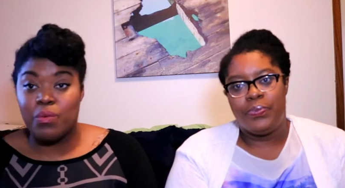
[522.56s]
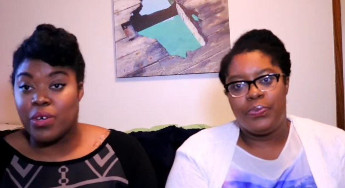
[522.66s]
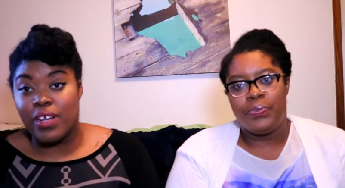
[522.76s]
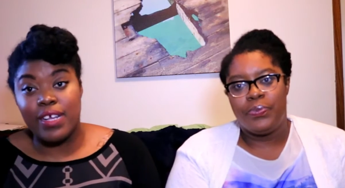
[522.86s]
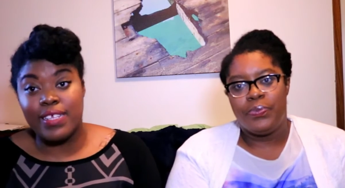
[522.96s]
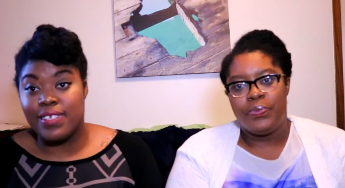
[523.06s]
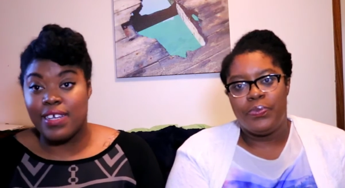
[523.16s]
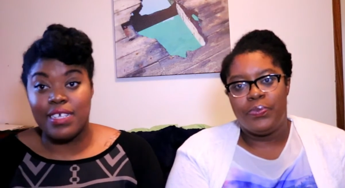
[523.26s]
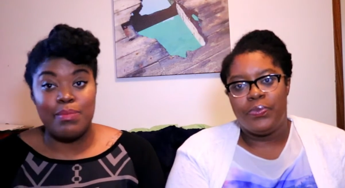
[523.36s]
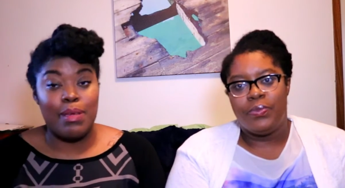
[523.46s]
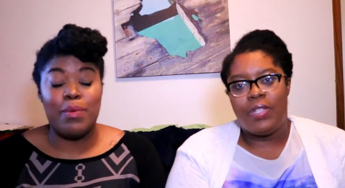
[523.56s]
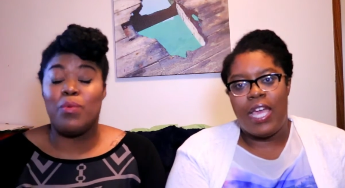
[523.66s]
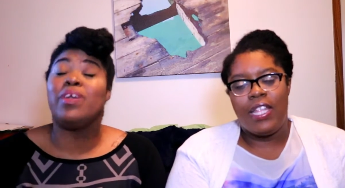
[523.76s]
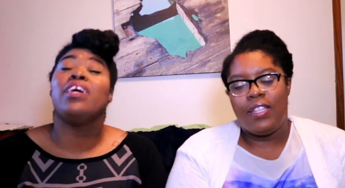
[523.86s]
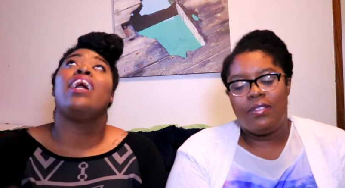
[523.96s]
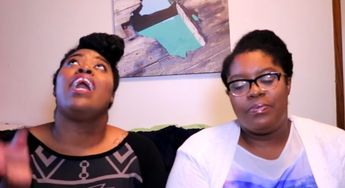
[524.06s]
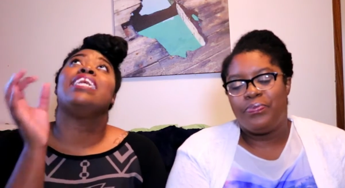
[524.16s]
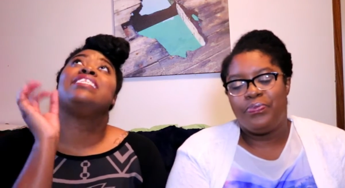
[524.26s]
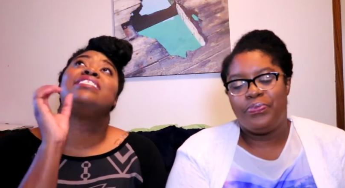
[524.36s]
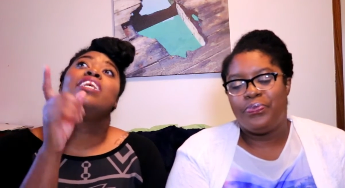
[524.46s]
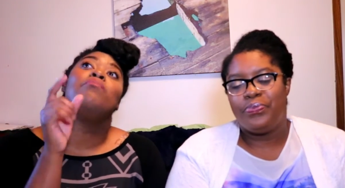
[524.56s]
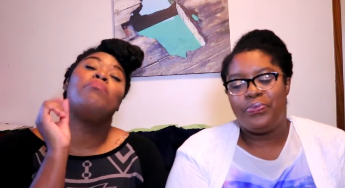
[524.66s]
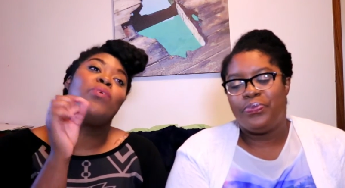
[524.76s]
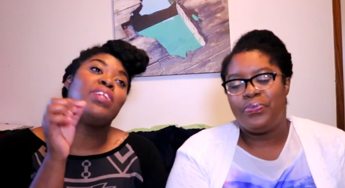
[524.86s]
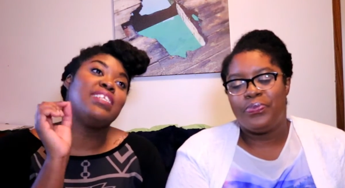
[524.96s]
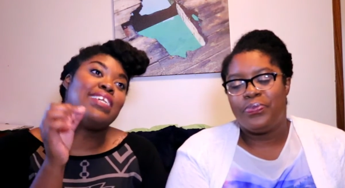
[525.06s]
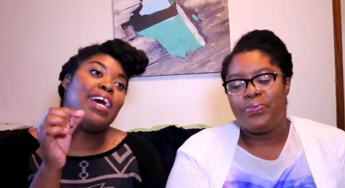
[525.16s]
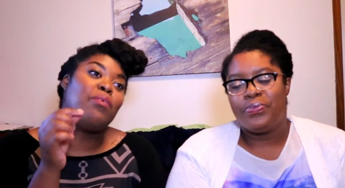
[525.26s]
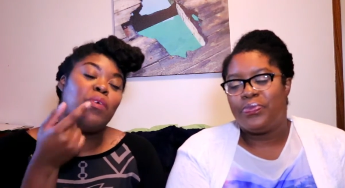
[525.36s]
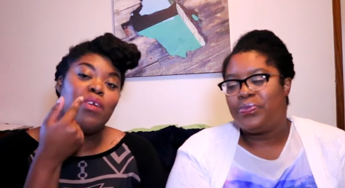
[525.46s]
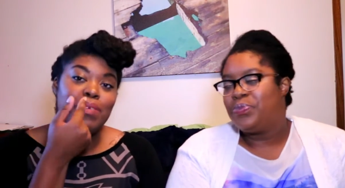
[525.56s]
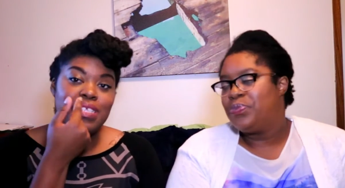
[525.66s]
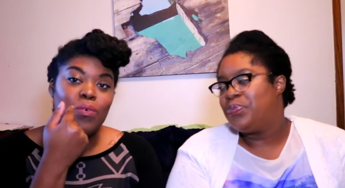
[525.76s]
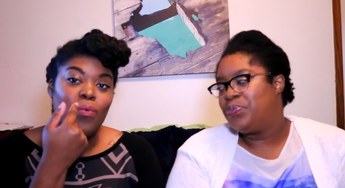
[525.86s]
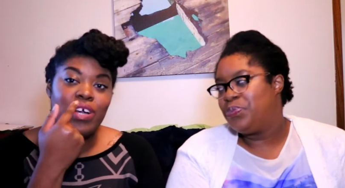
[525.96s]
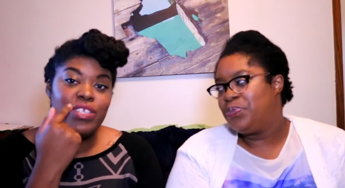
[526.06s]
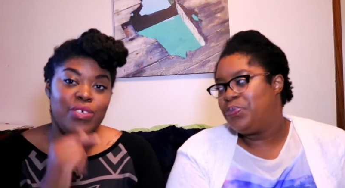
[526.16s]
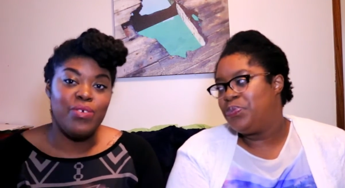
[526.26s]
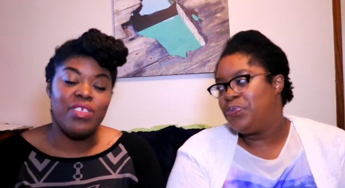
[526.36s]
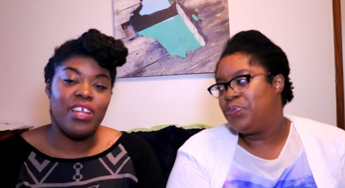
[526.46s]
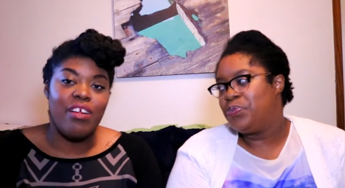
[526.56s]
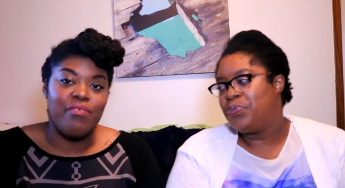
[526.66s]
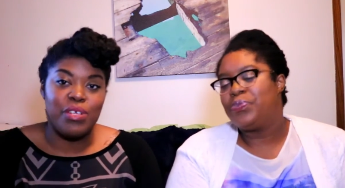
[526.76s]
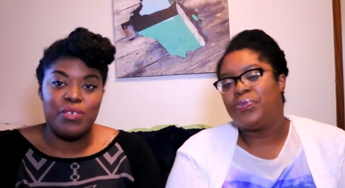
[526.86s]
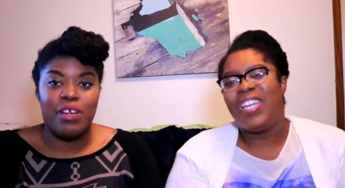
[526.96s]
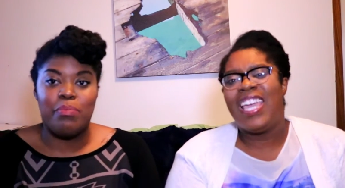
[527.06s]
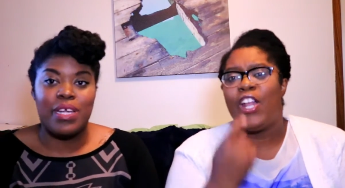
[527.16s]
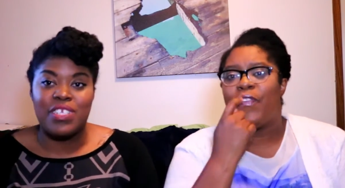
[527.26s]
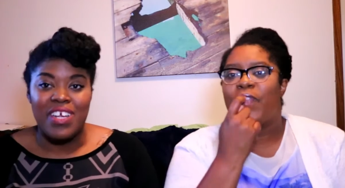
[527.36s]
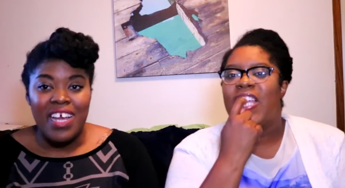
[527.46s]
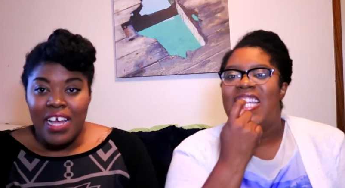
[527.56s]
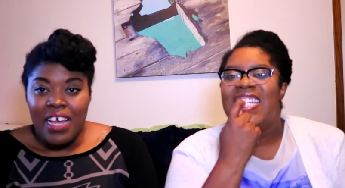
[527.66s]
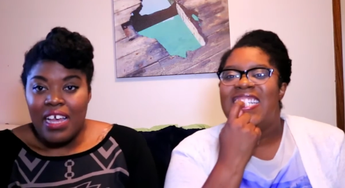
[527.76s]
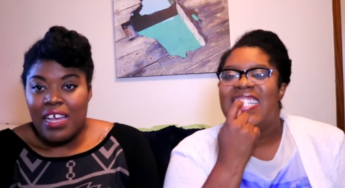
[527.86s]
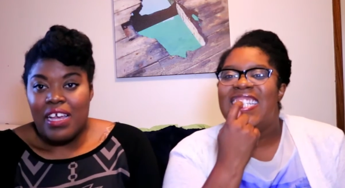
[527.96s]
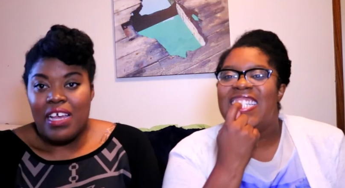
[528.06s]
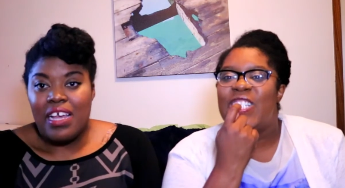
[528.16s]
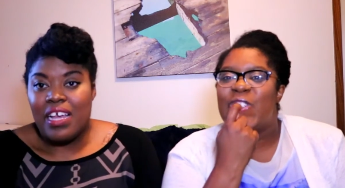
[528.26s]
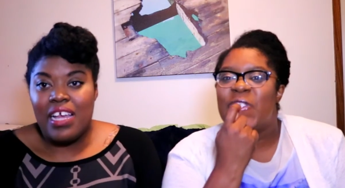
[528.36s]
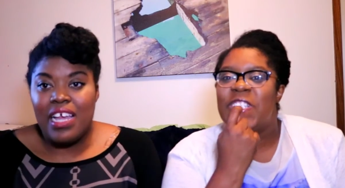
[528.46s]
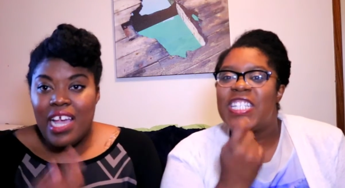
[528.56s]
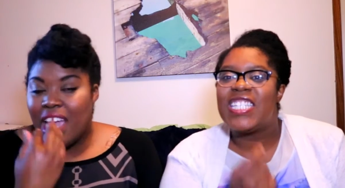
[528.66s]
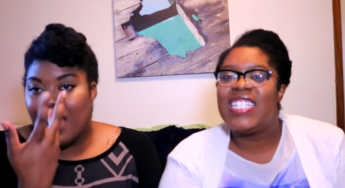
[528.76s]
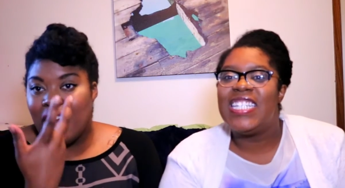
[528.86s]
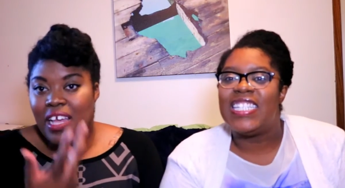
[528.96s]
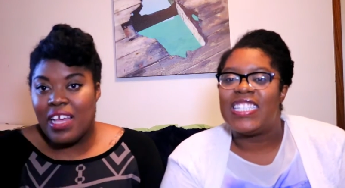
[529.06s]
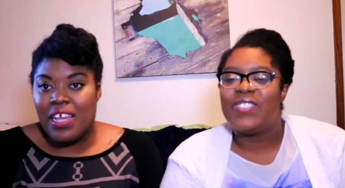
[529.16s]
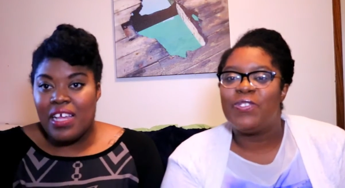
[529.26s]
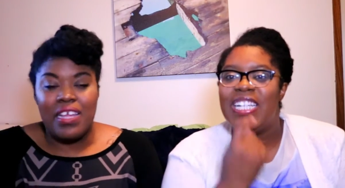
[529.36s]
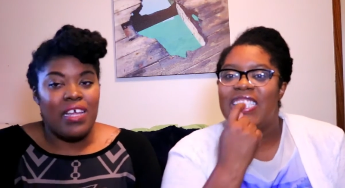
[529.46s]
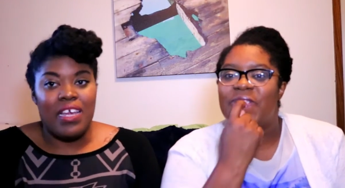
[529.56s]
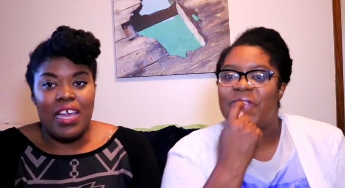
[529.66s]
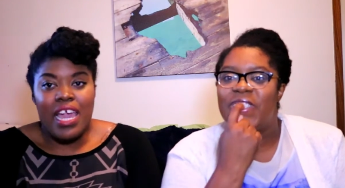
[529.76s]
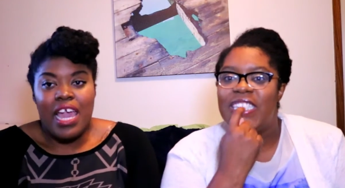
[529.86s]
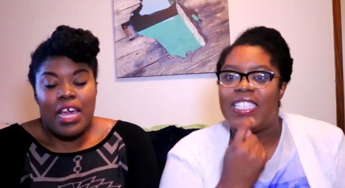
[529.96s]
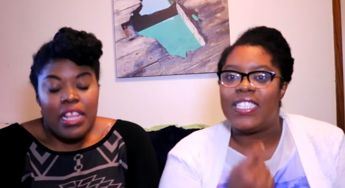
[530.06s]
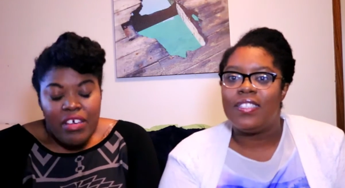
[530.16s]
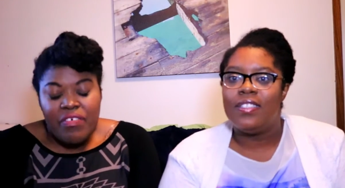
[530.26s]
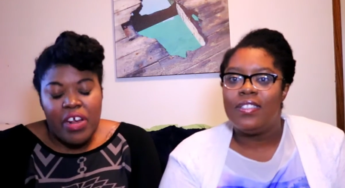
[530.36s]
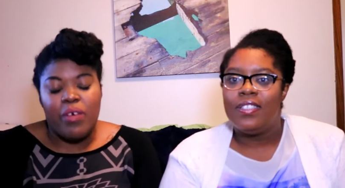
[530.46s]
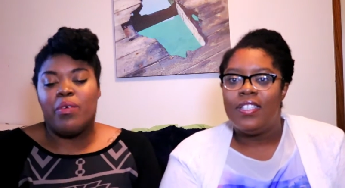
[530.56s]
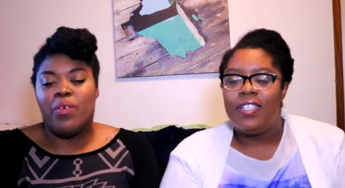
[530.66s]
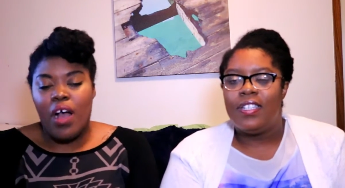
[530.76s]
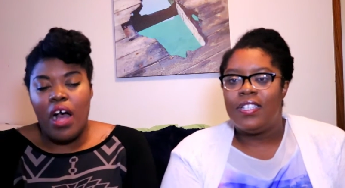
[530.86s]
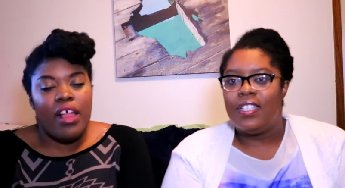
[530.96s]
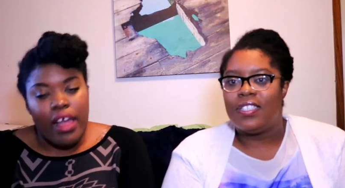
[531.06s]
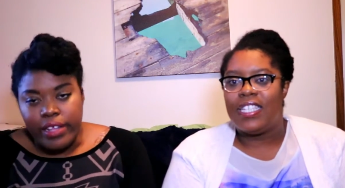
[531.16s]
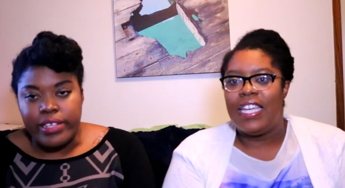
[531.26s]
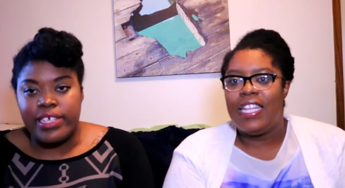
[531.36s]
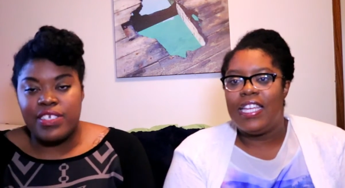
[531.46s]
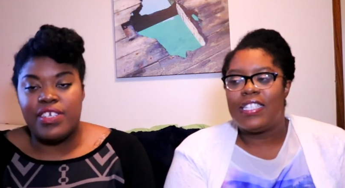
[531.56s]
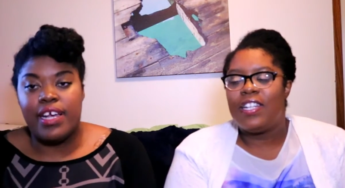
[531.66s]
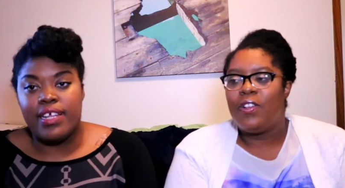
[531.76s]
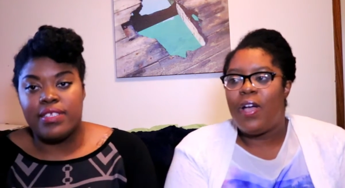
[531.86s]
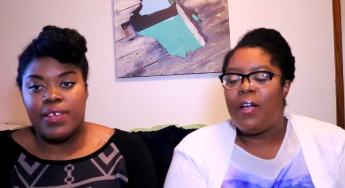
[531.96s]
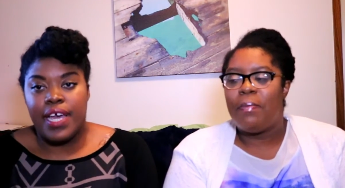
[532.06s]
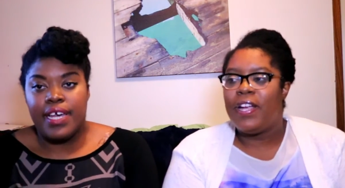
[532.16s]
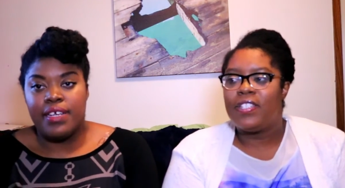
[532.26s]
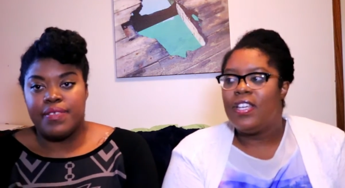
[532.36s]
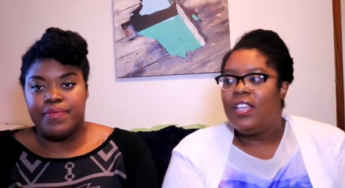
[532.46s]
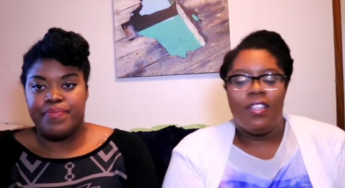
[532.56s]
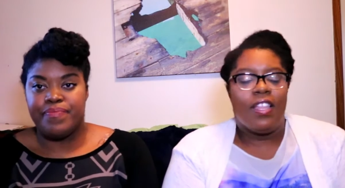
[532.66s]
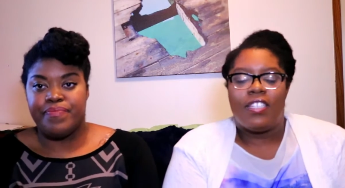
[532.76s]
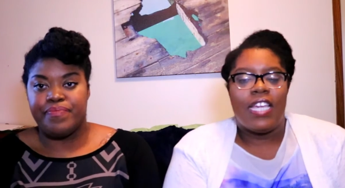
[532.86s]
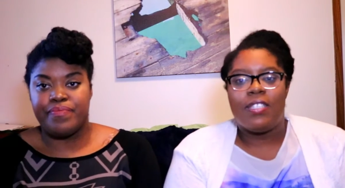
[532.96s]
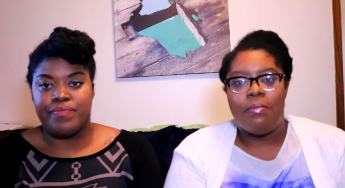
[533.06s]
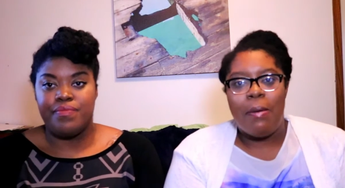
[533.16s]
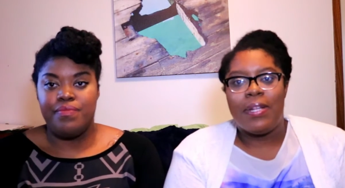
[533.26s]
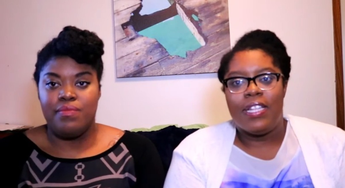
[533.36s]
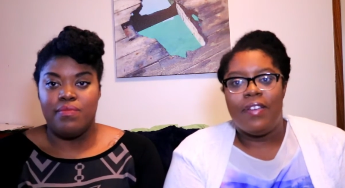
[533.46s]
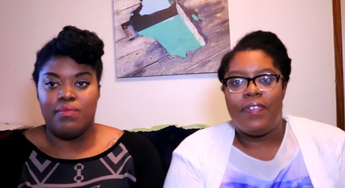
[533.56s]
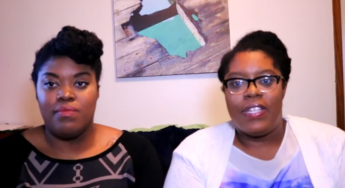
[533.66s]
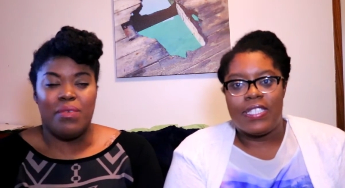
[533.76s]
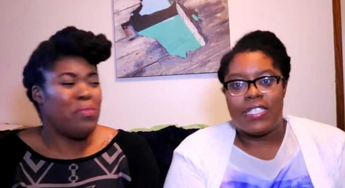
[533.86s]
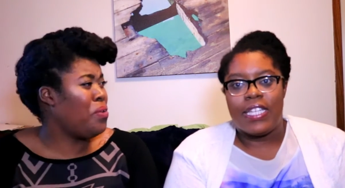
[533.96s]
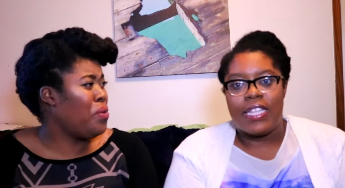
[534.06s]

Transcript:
Speaker 1: were ugly ducklings, baby. That, we, at some point in time, we were missing one tooth in our first grade. In our,
Speaker 2: in our first teeth! Right in the front! In the front. We were all ugly. It was hideous. Child, I don't know how okay? parents... It takes a mama to love faces like